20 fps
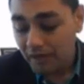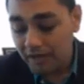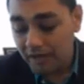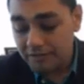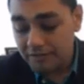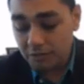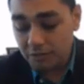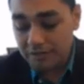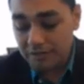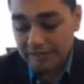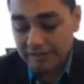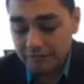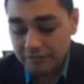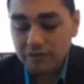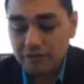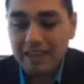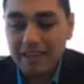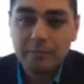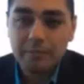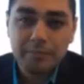So it gives you
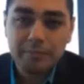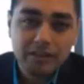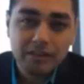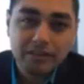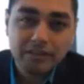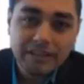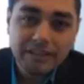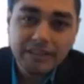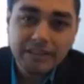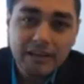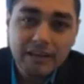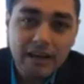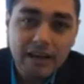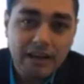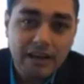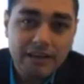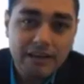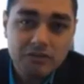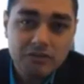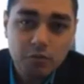that ability
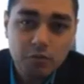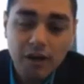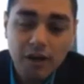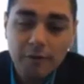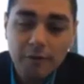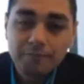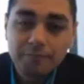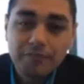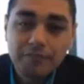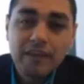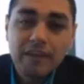as well.